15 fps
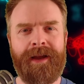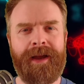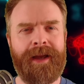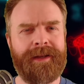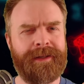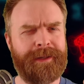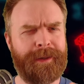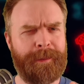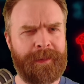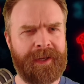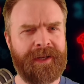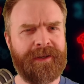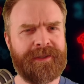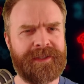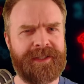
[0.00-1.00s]
And it
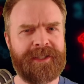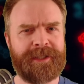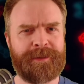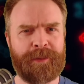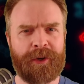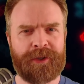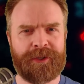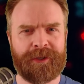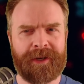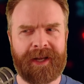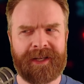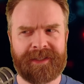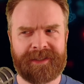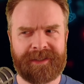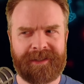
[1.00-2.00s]
appears this merger
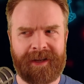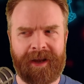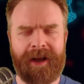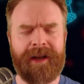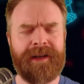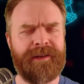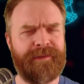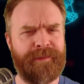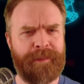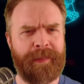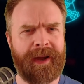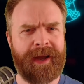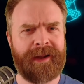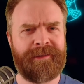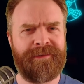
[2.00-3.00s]
has kind of
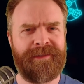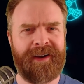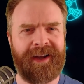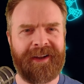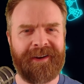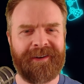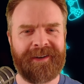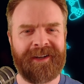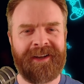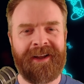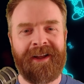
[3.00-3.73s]
backfired.